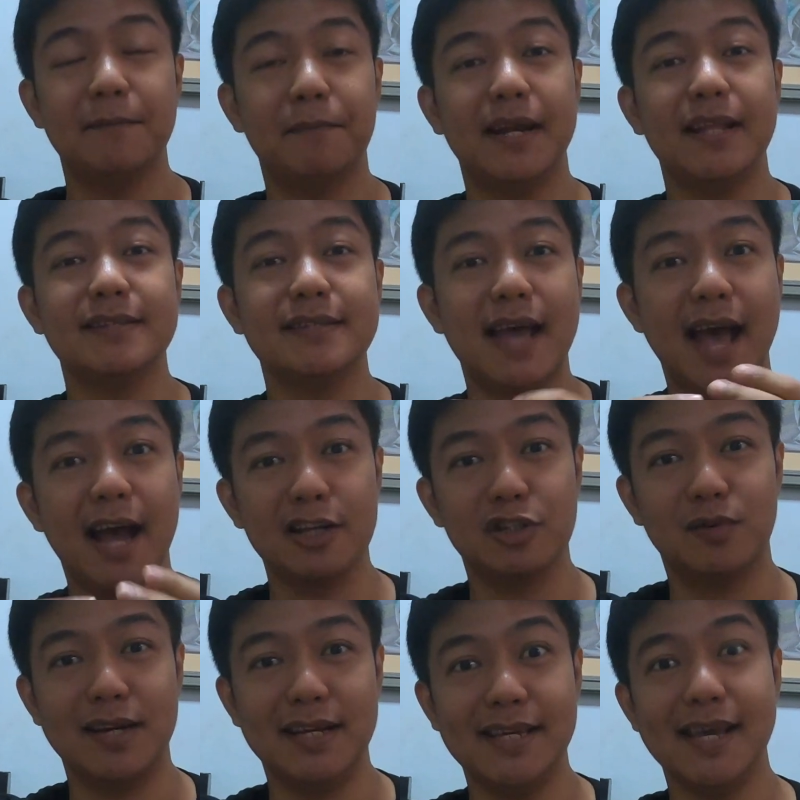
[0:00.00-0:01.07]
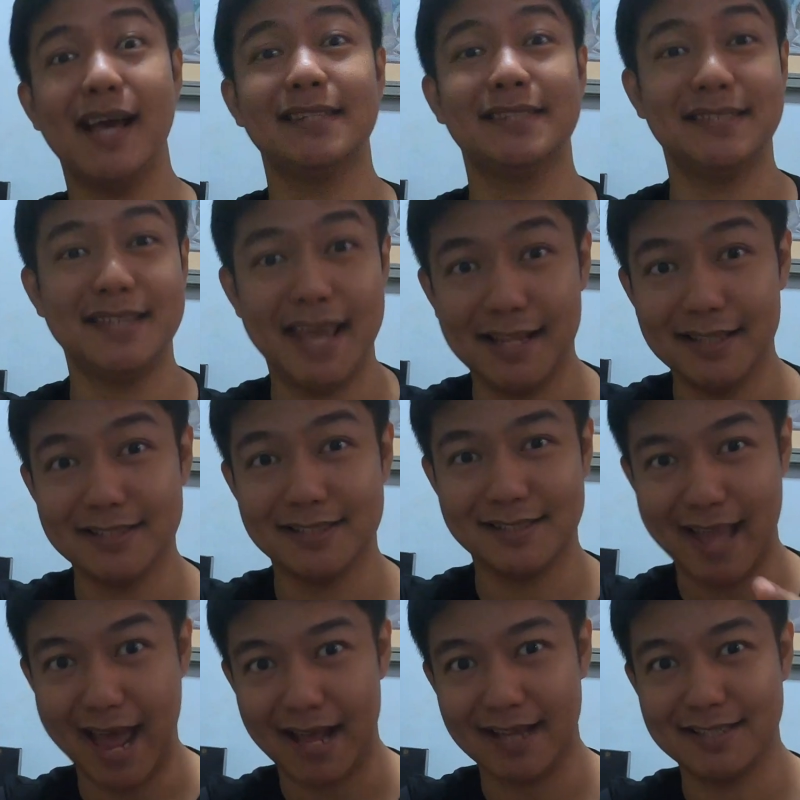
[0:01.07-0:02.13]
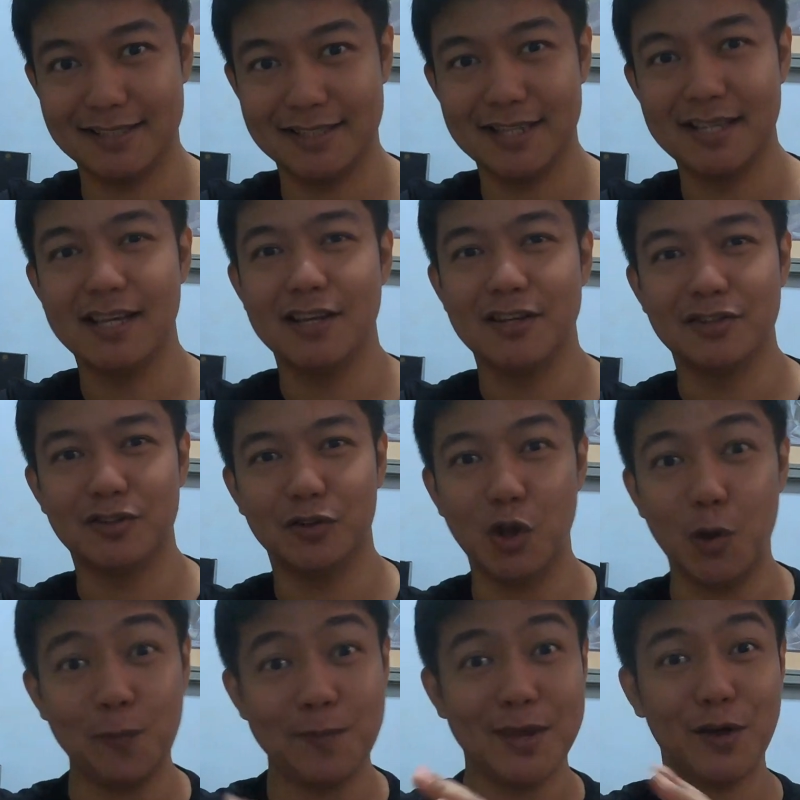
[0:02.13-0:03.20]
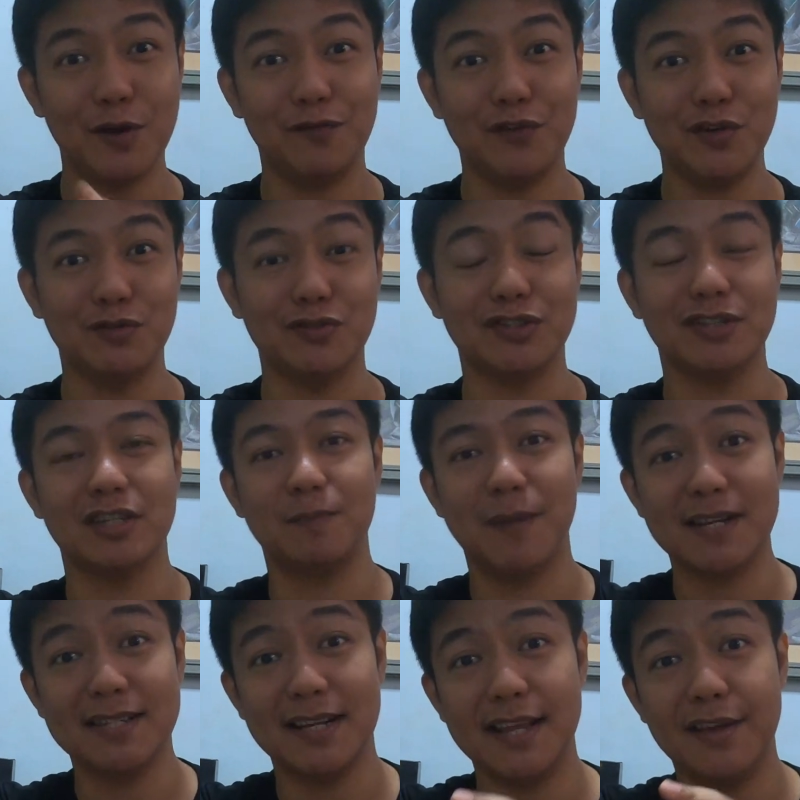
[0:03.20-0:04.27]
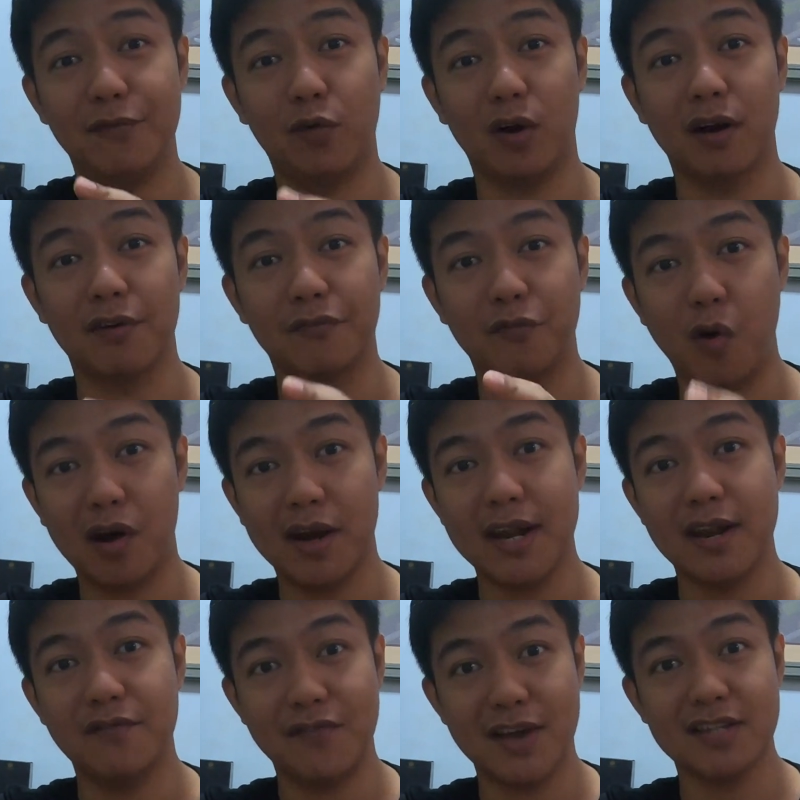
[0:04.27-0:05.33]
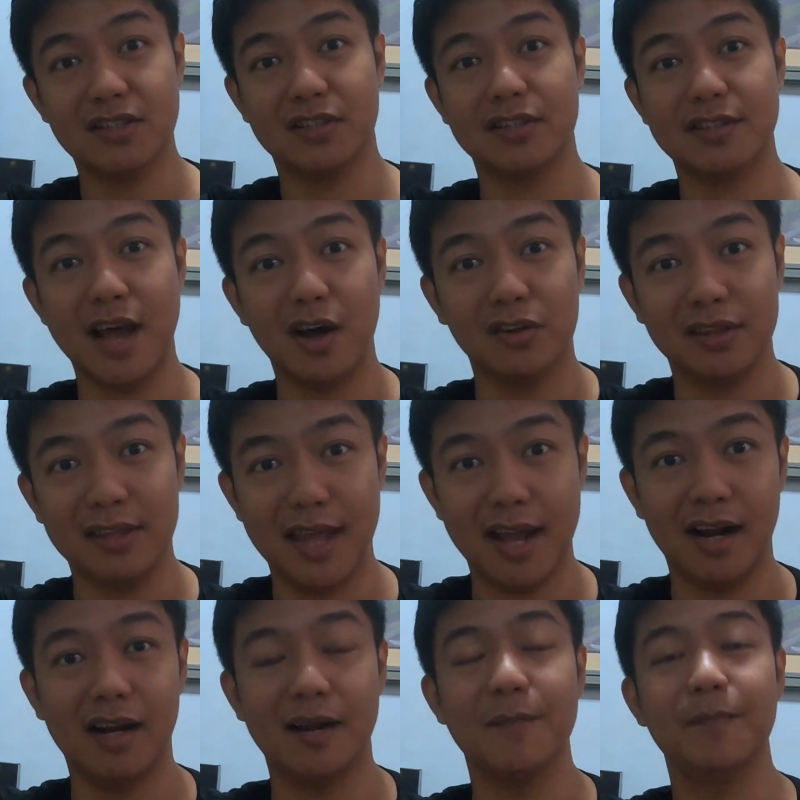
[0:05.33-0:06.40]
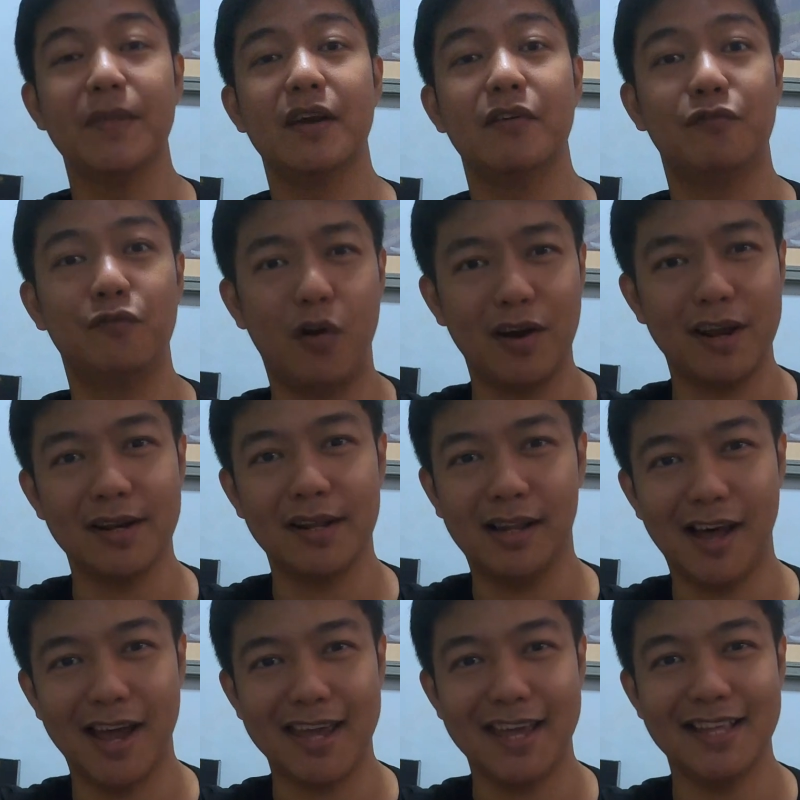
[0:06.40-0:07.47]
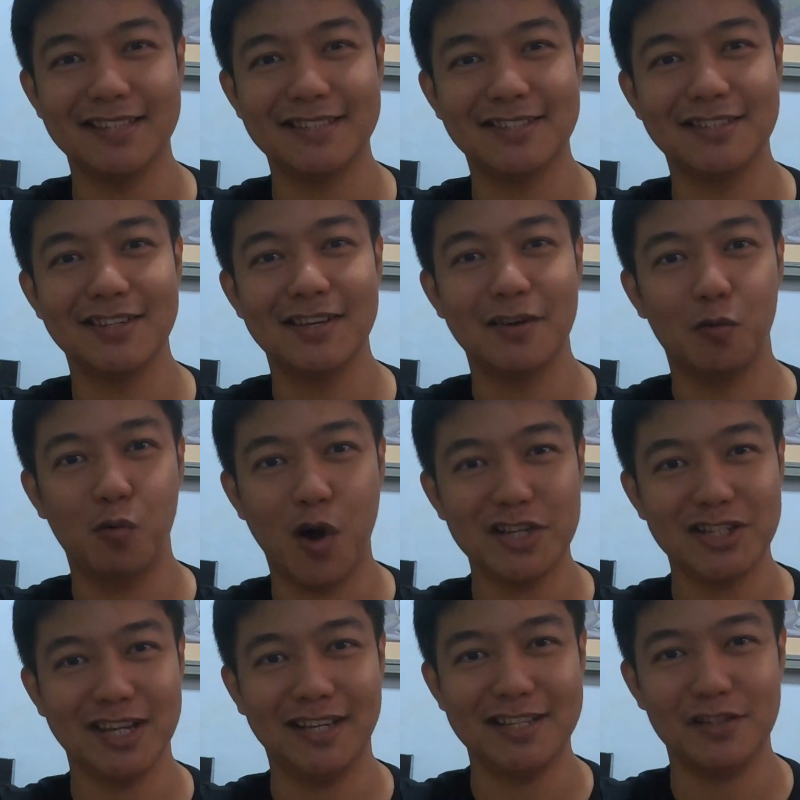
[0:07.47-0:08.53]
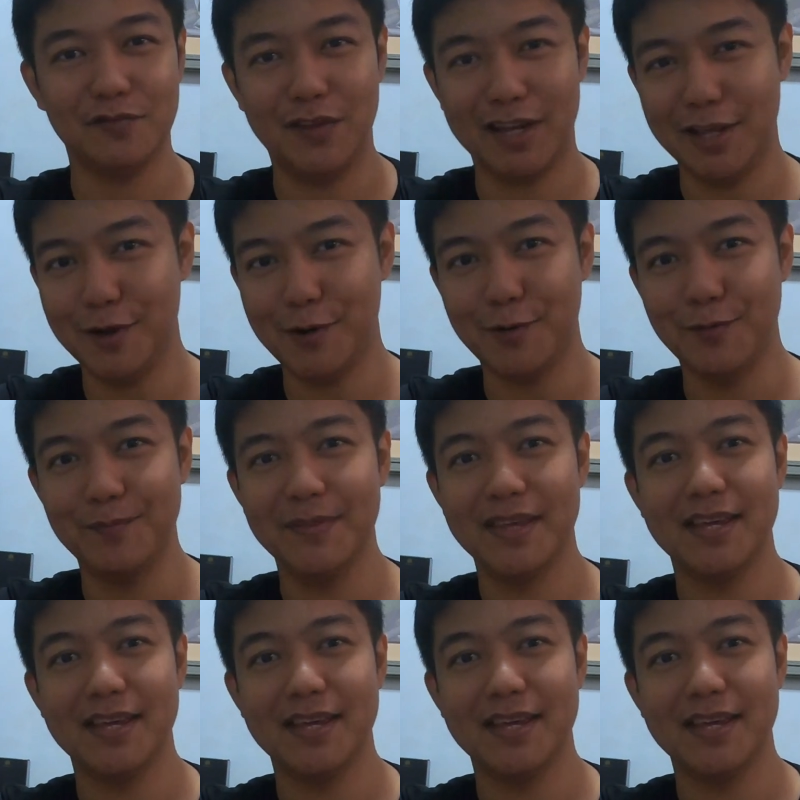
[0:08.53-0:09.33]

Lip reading: but it's actually a sales tax. So don't be confused, especially for our foreign investors out there, foreign clients watching this video.